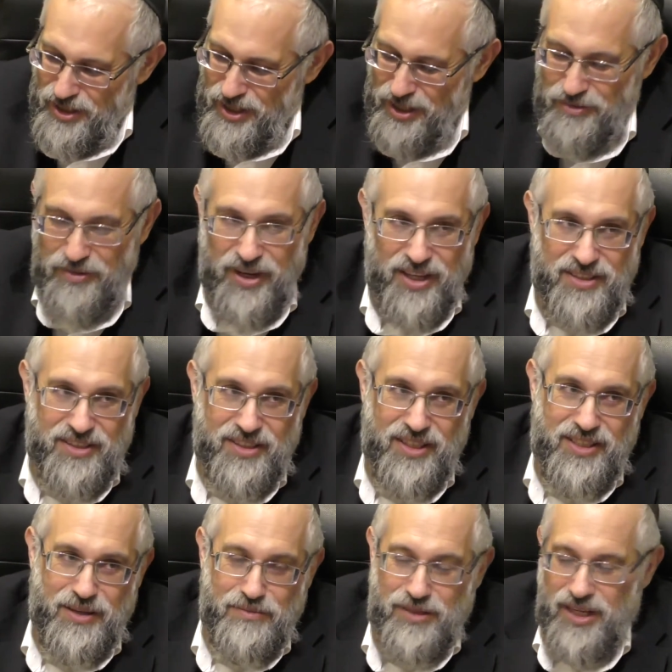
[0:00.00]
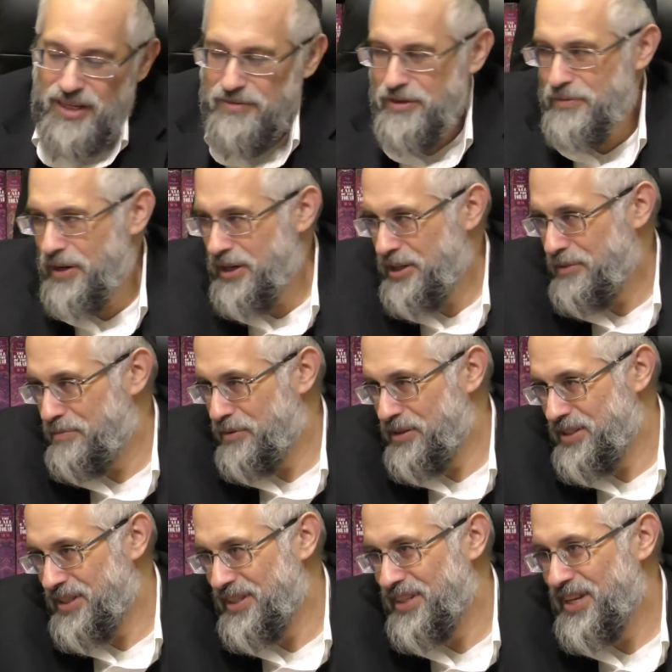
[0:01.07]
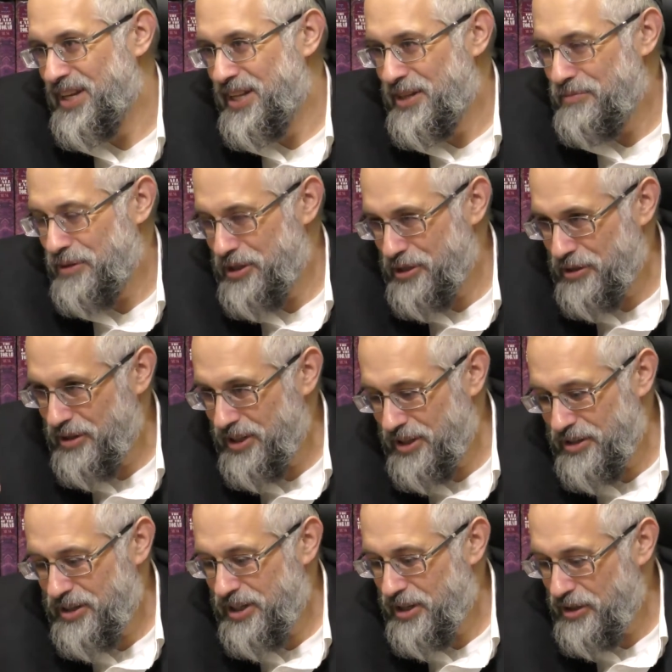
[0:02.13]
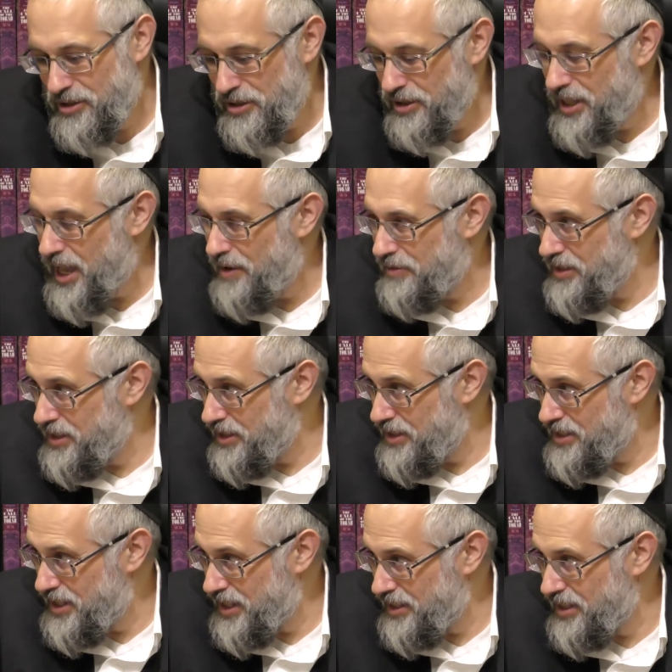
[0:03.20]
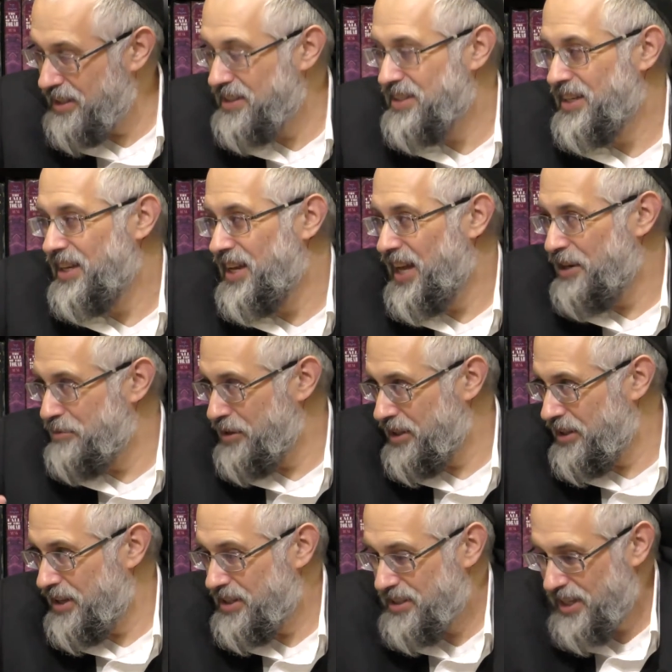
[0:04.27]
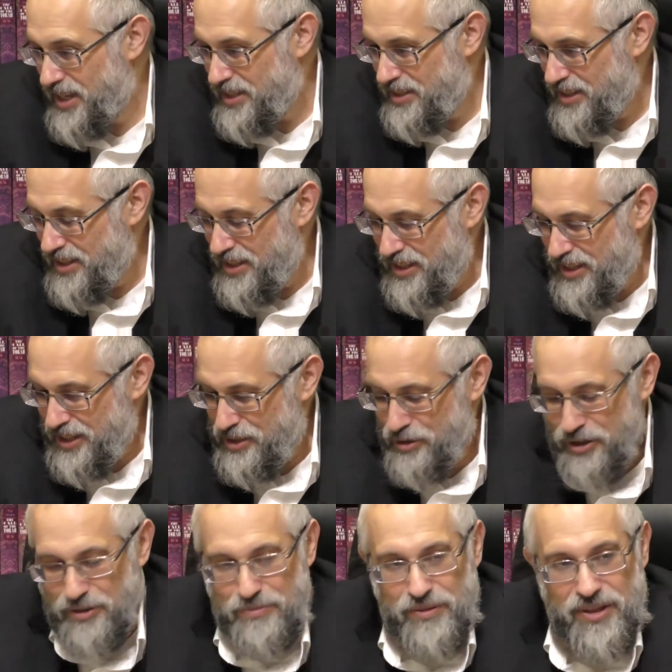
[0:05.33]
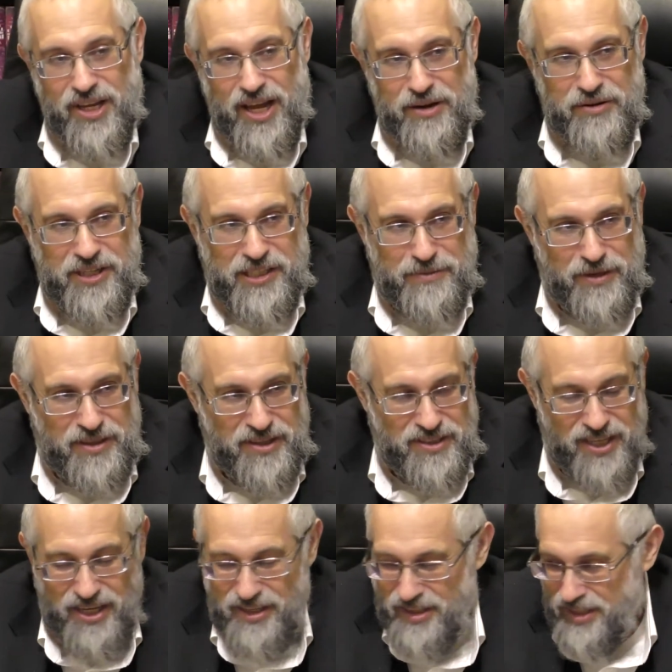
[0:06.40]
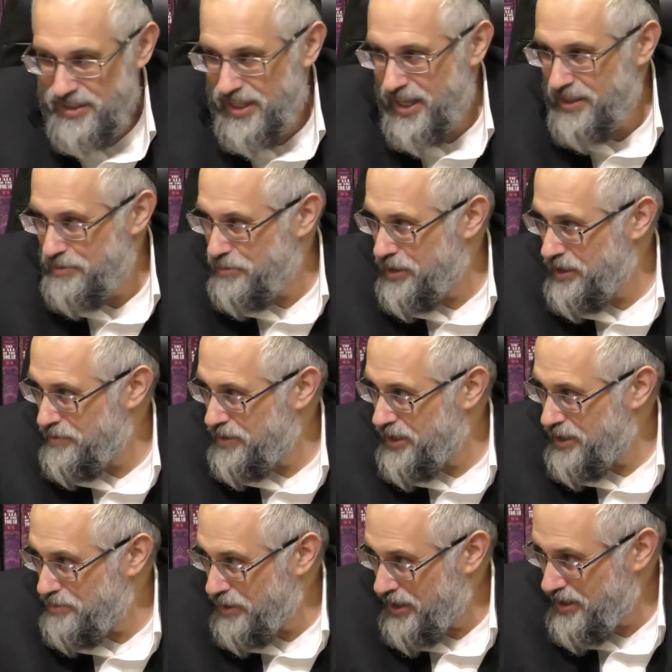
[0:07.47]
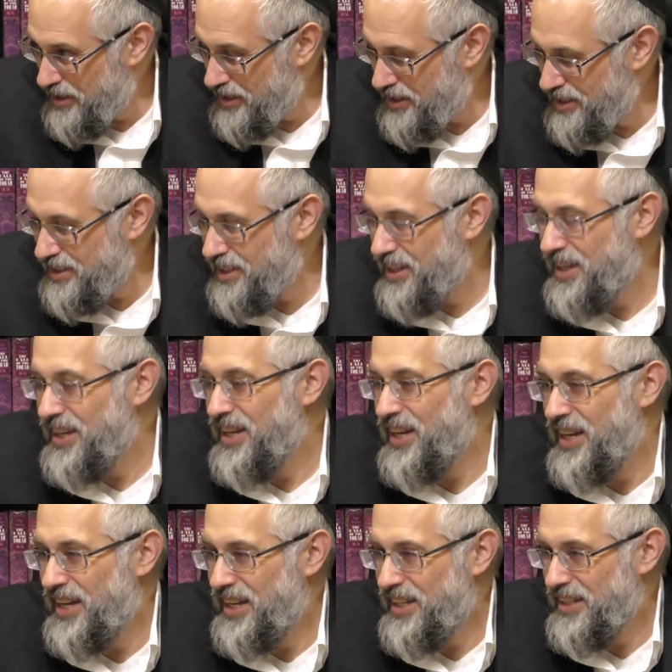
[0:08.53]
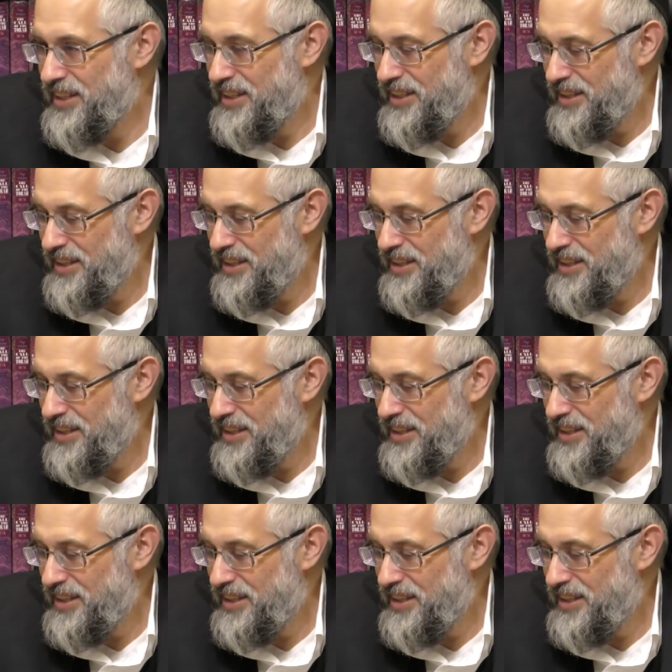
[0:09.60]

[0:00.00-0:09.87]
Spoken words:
advanced? It seems that even a regular person much earlier could also have these understandings and realize that he shouldn't be arrogant about things that were given to him by God, and